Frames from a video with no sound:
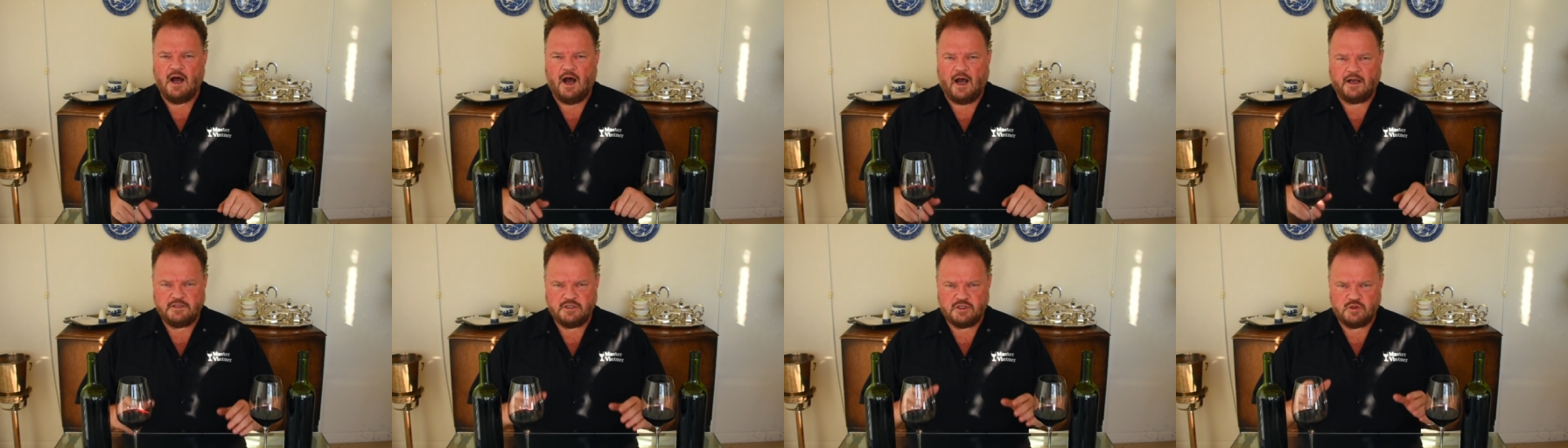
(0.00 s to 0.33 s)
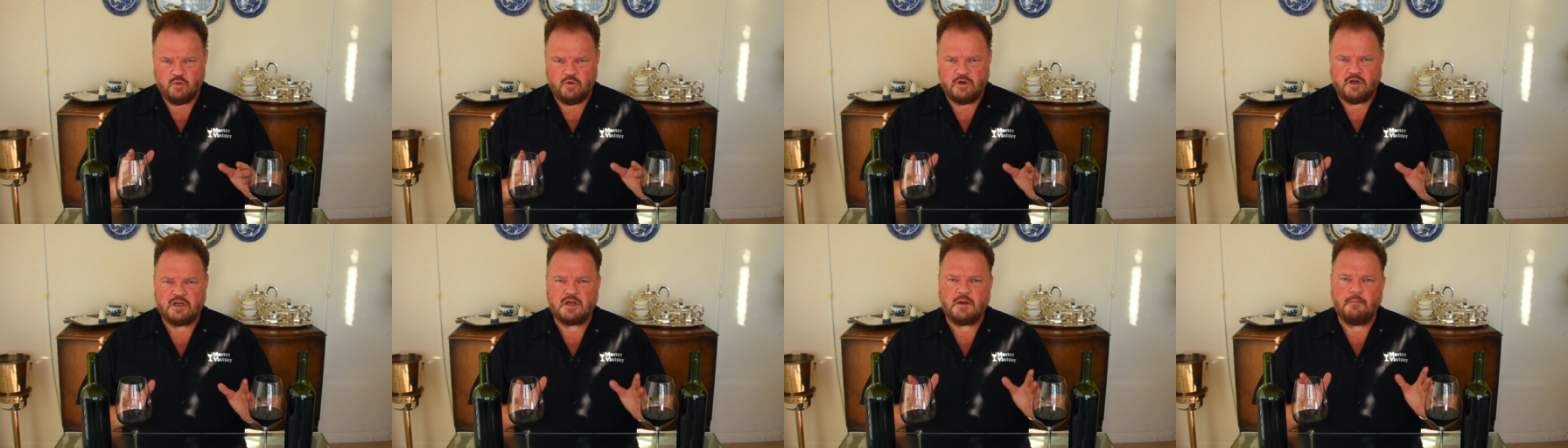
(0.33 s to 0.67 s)
I just
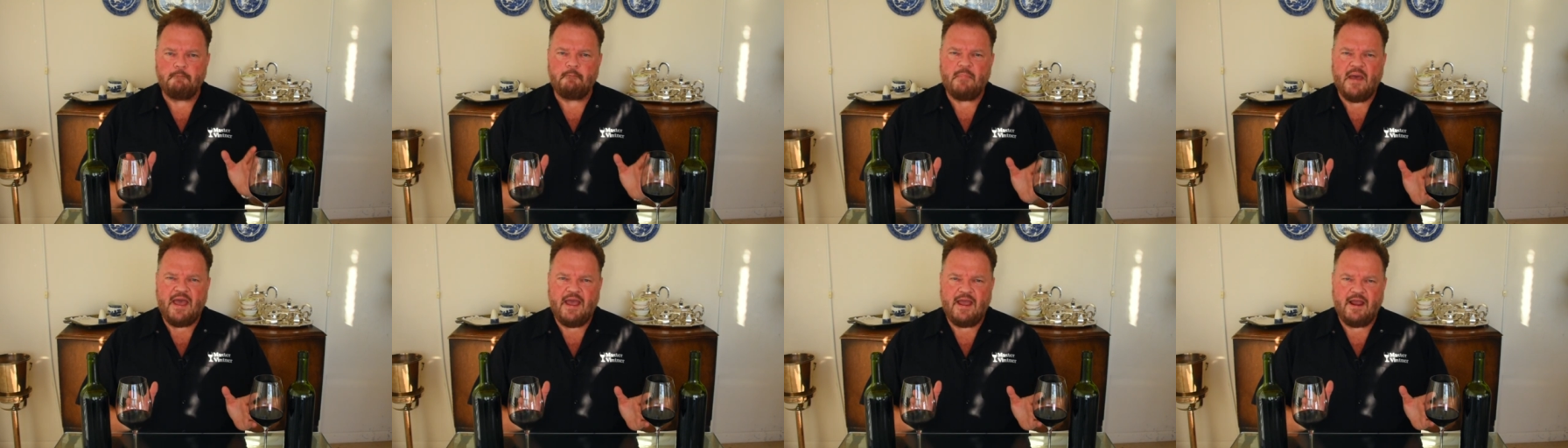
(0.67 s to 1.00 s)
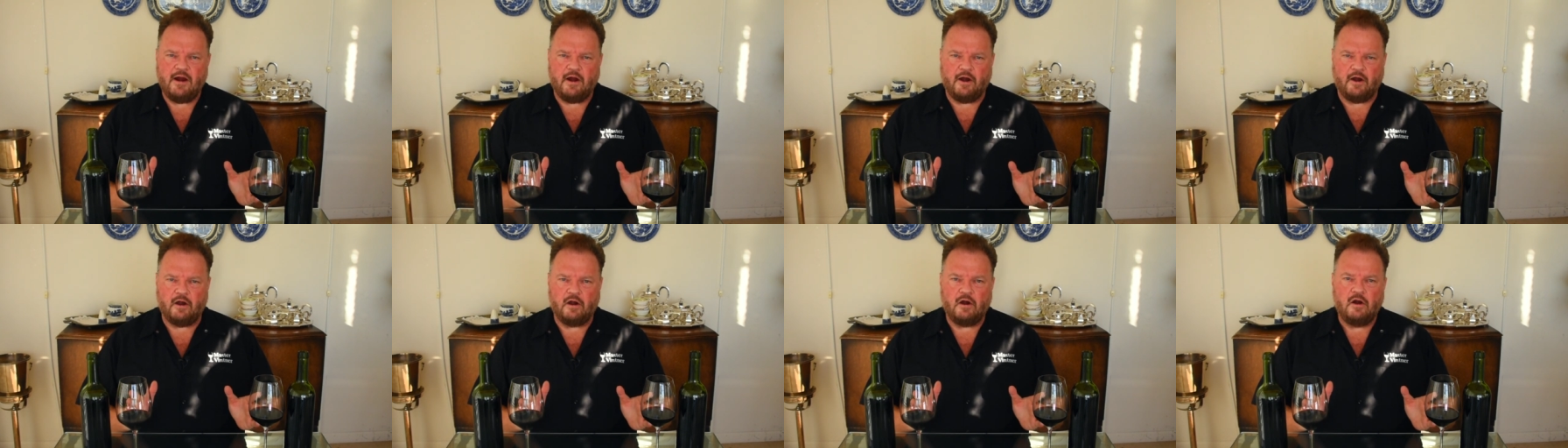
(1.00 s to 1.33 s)
want to
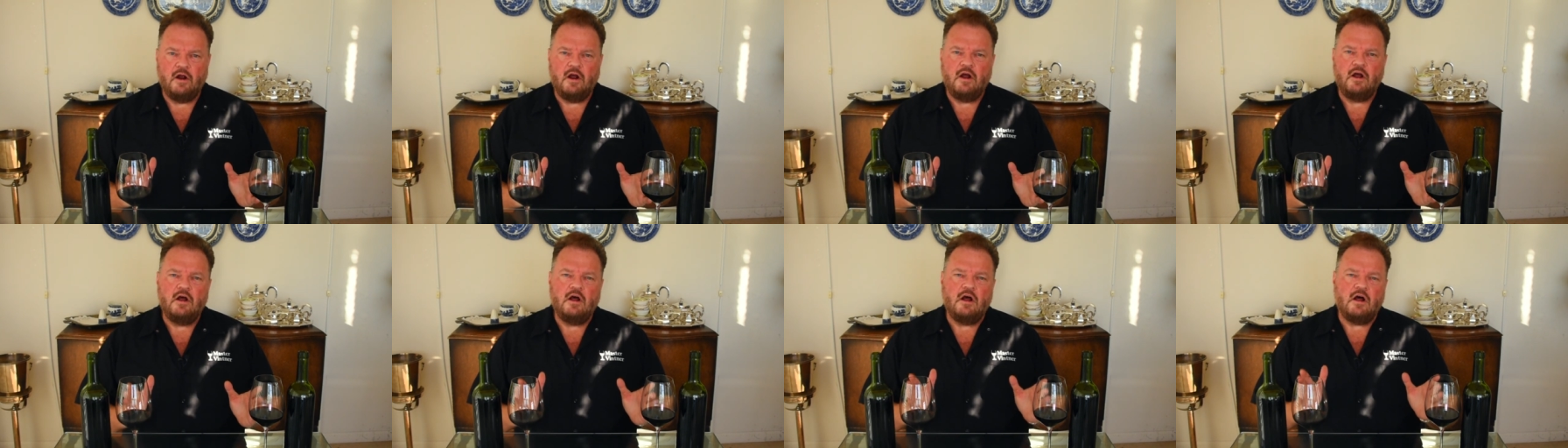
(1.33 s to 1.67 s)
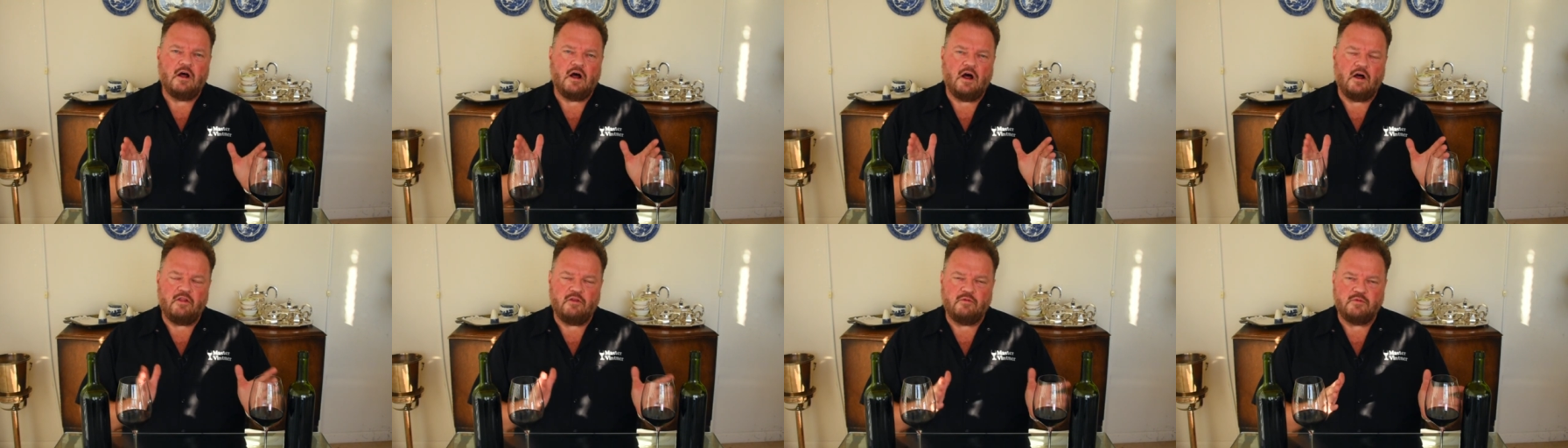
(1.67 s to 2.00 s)
compare
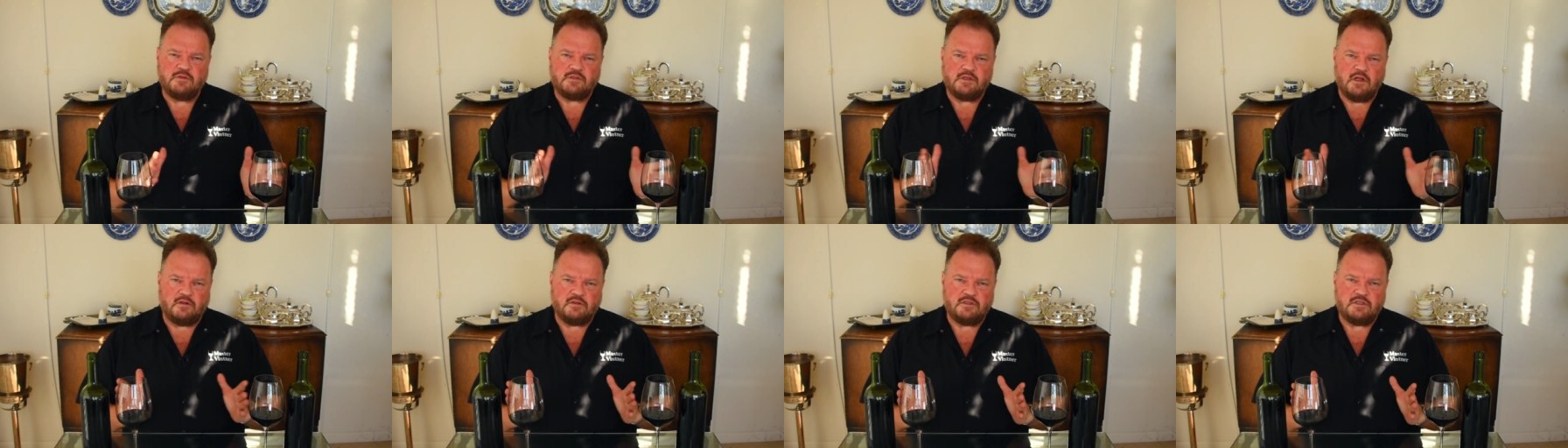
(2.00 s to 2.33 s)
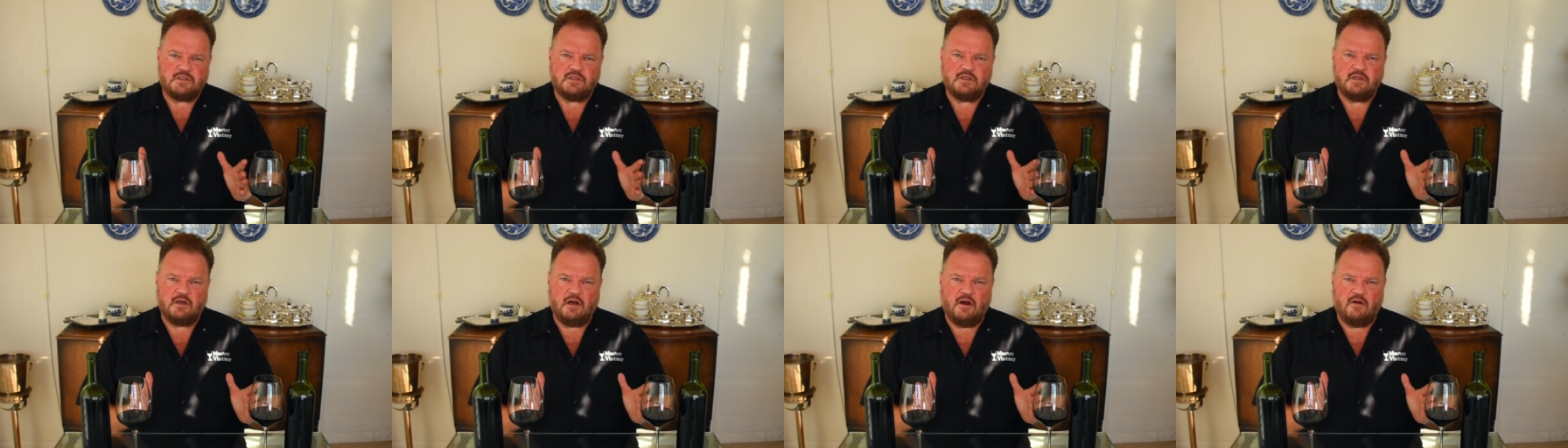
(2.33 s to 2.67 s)
uh, the
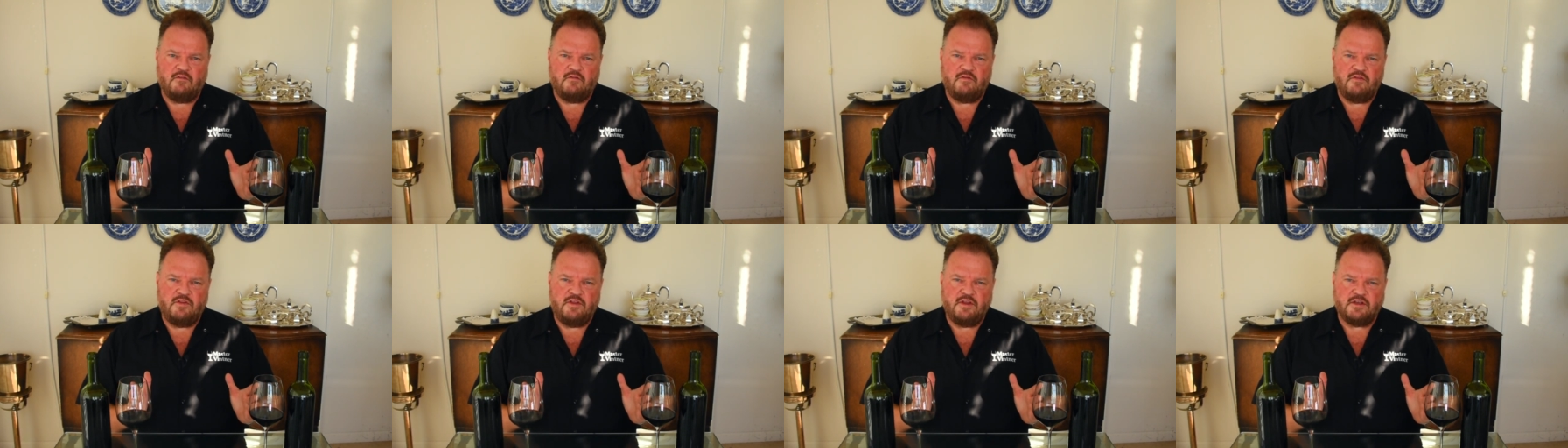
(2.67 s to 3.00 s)
results of